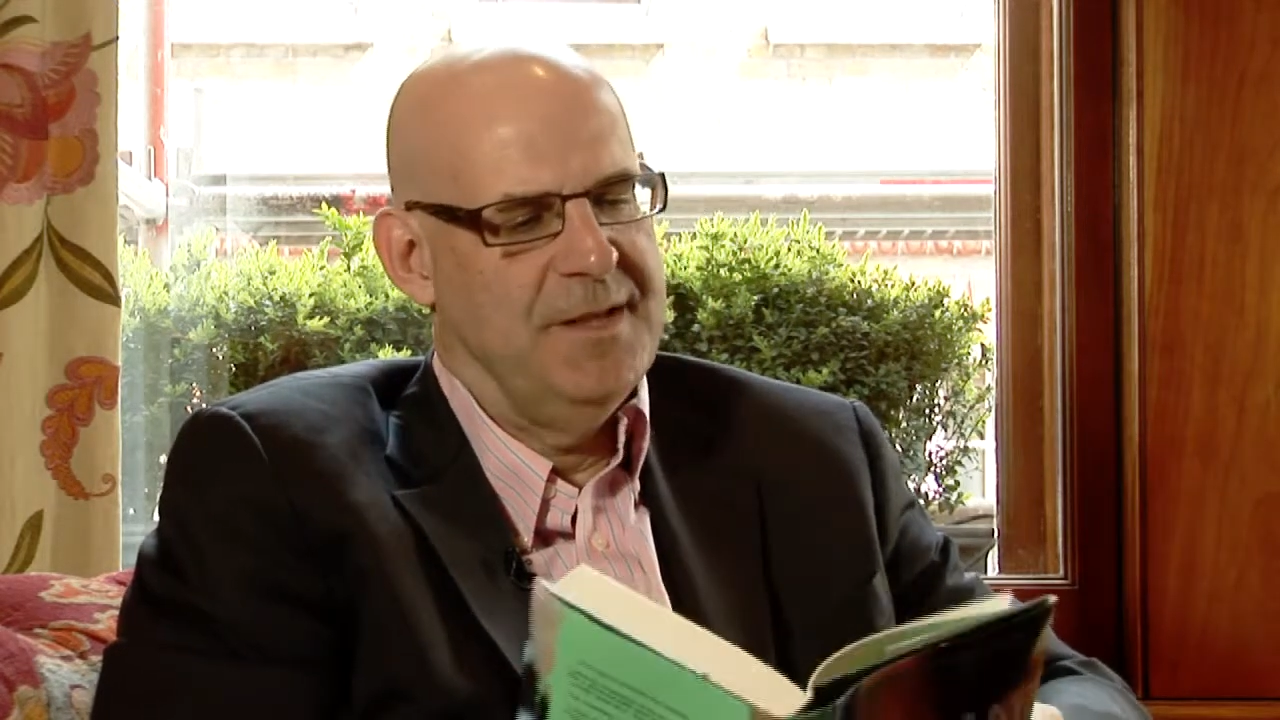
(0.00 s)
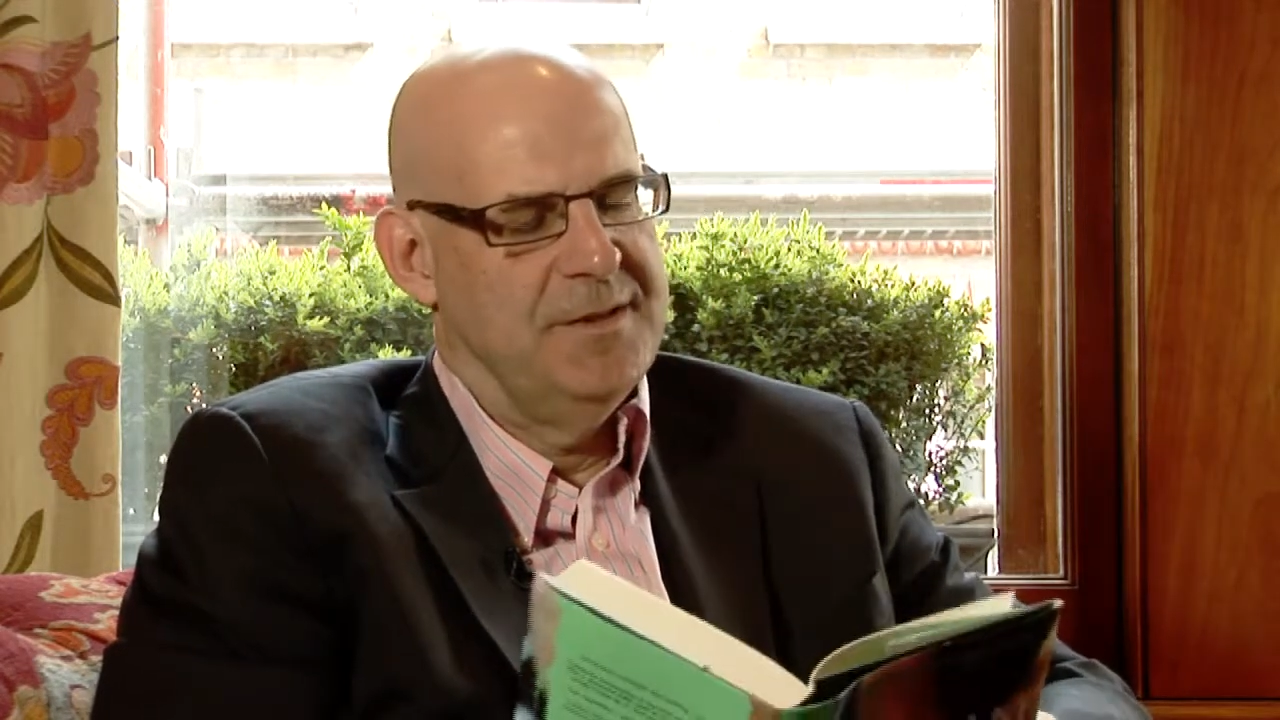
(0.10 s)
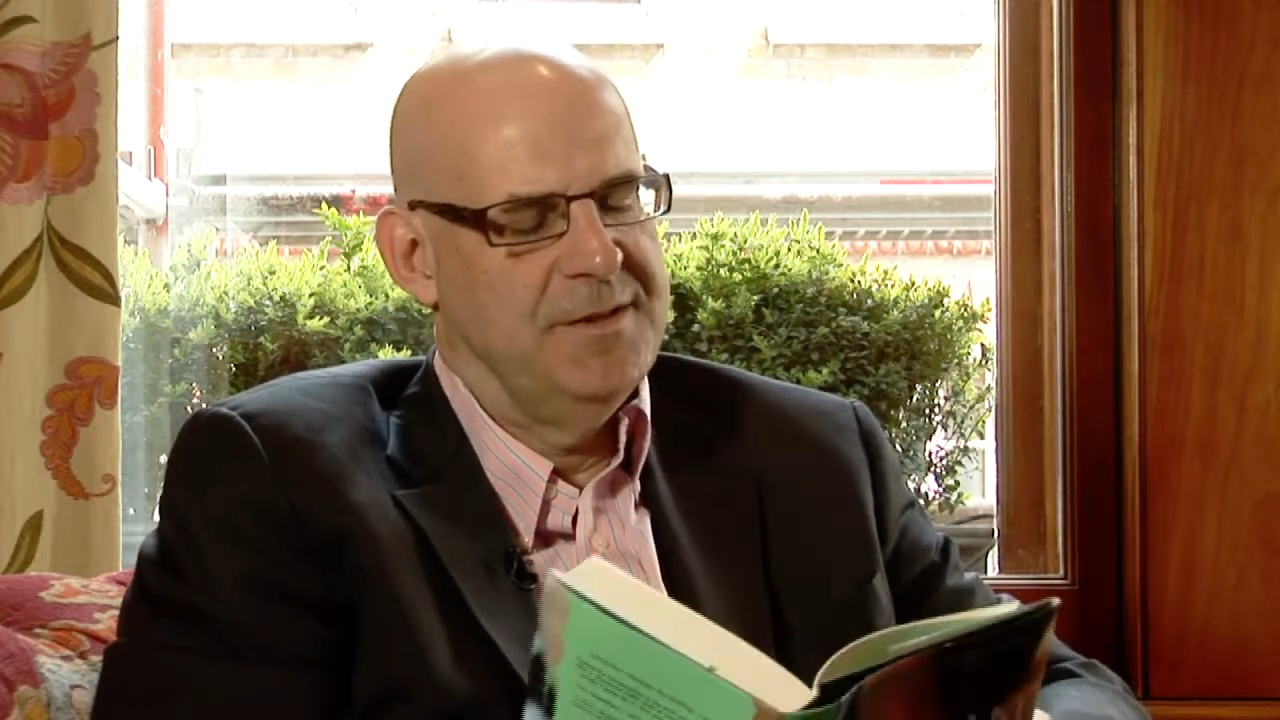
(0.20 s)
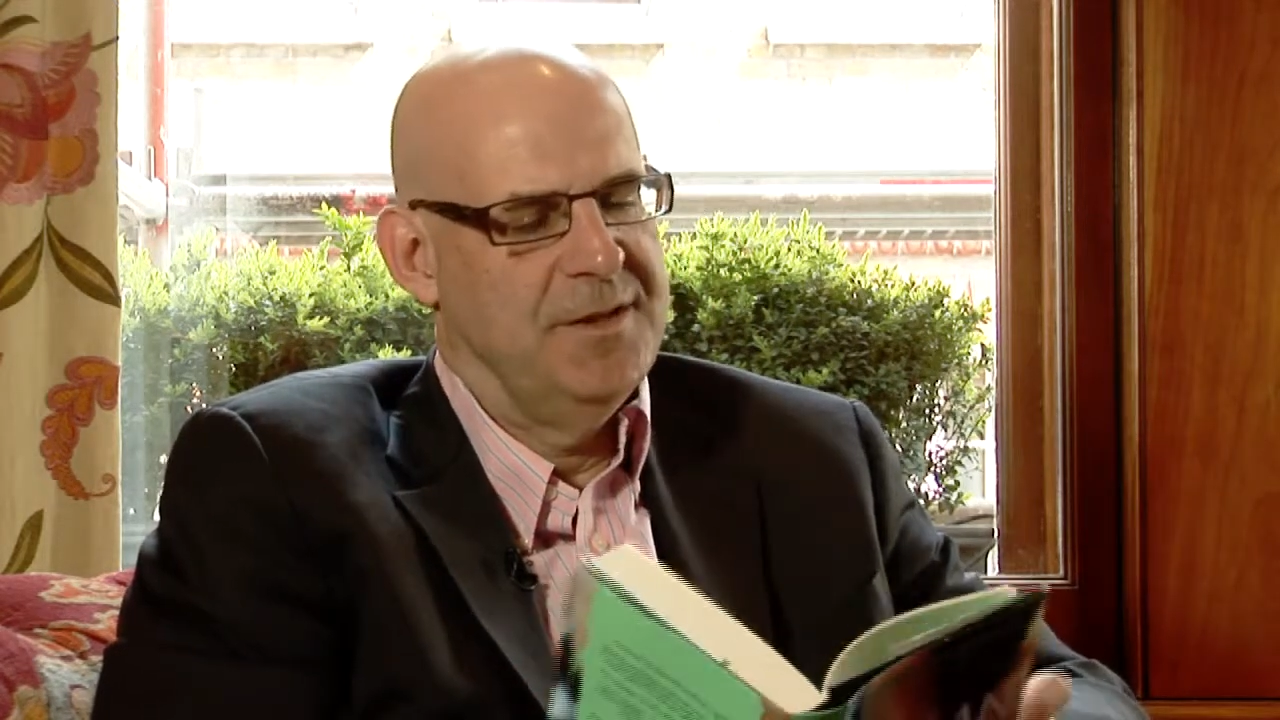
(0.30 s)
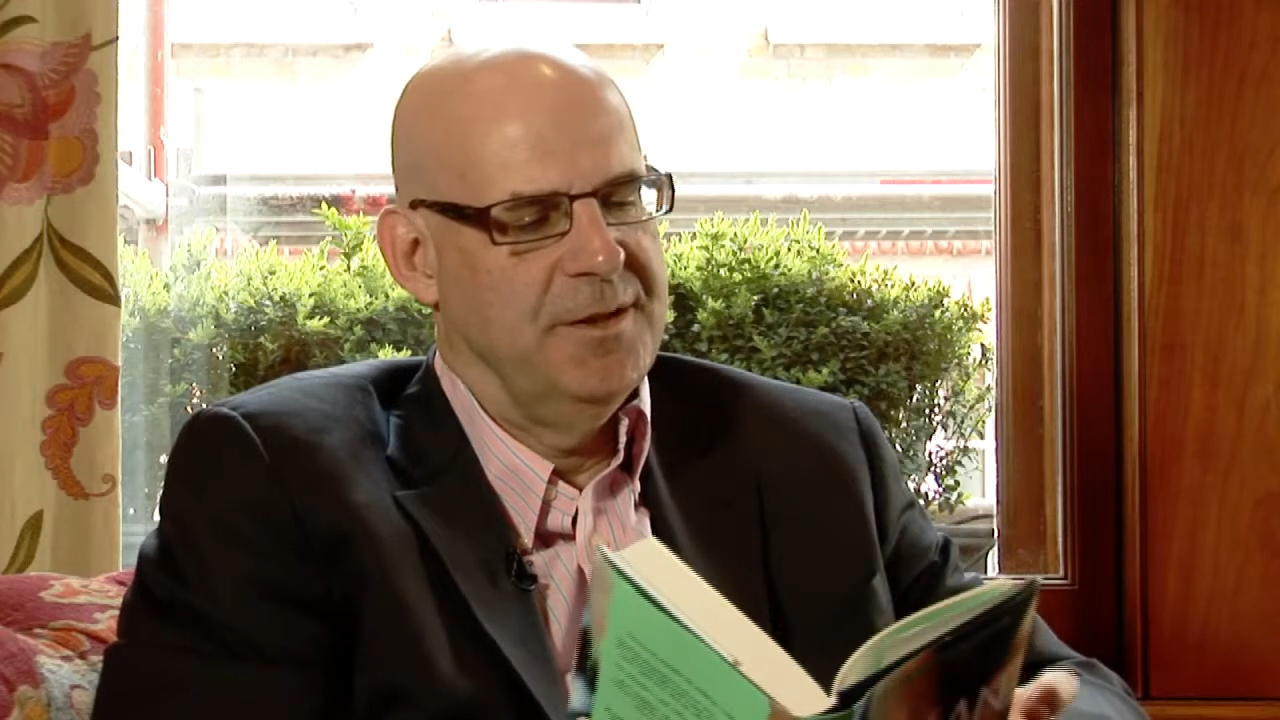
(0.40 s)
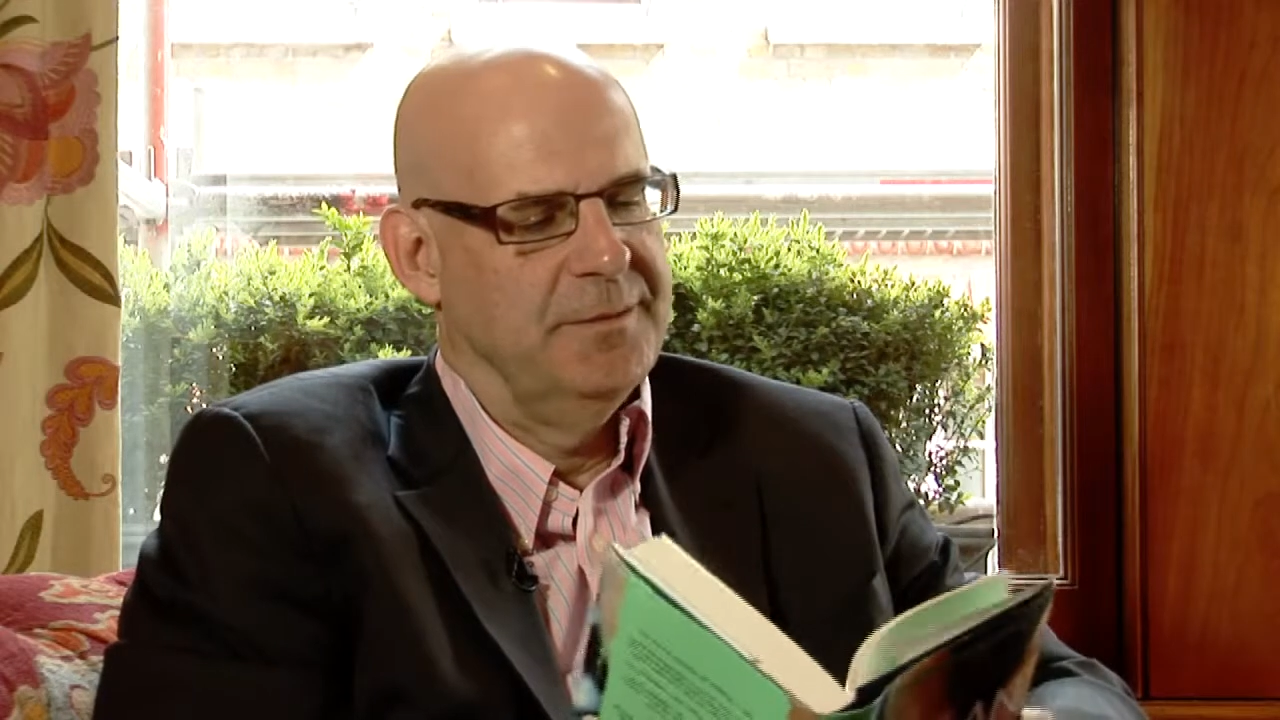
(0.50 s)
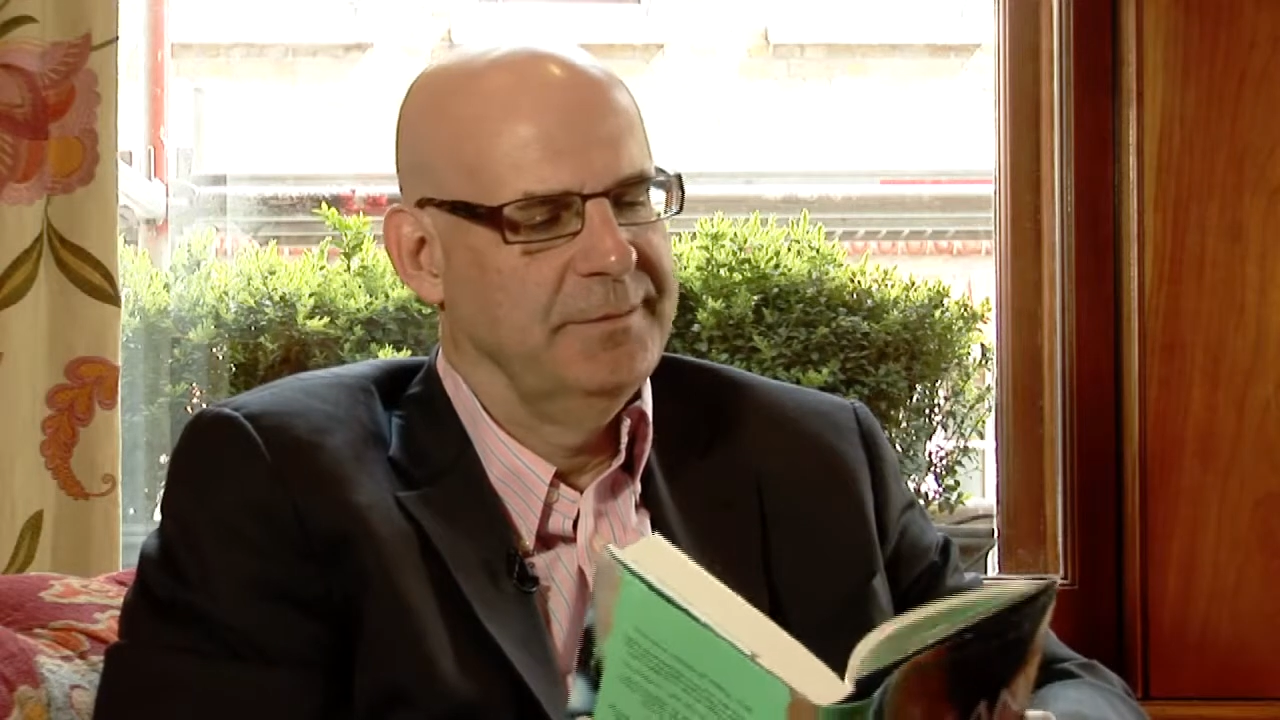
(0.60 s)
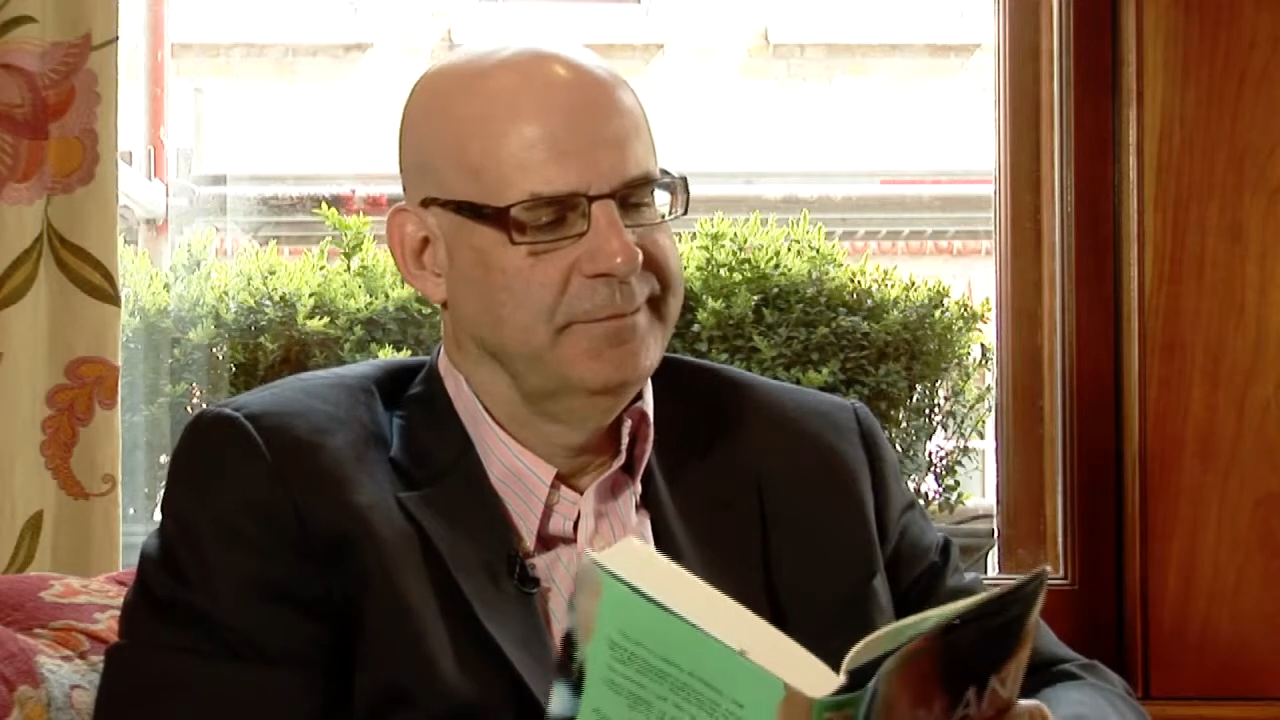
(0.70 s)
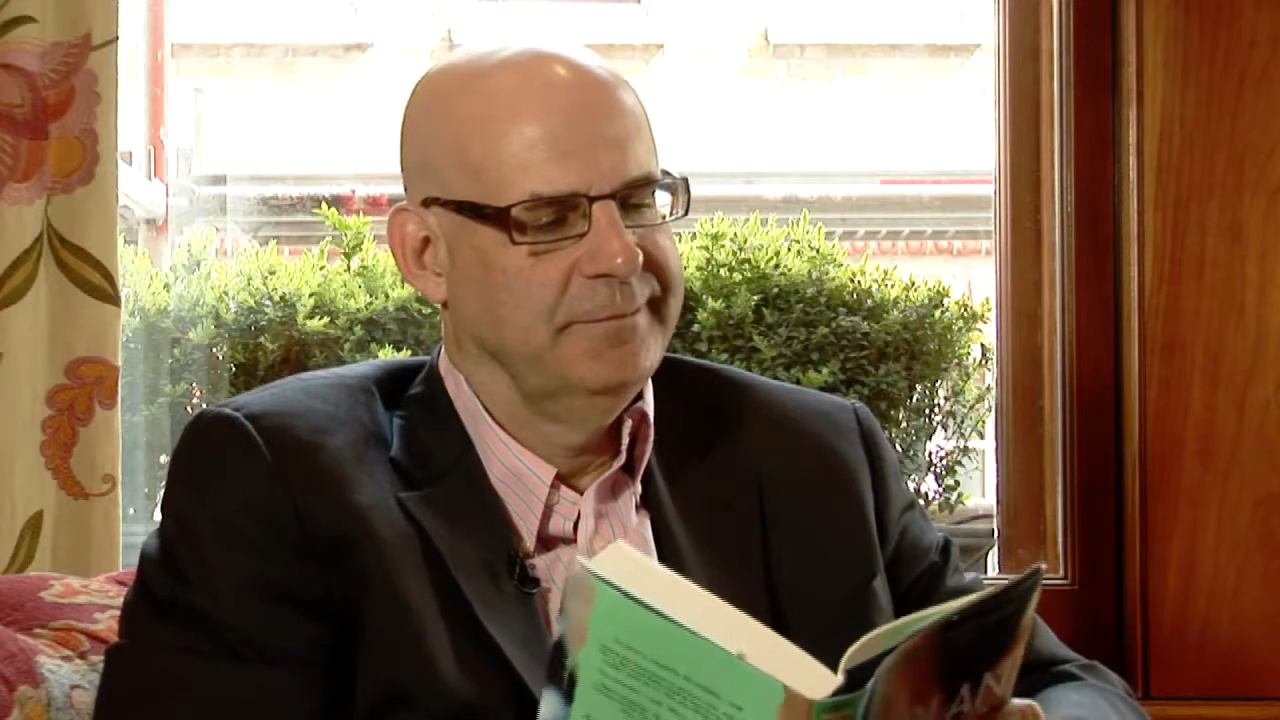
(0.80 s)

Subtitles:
it in two.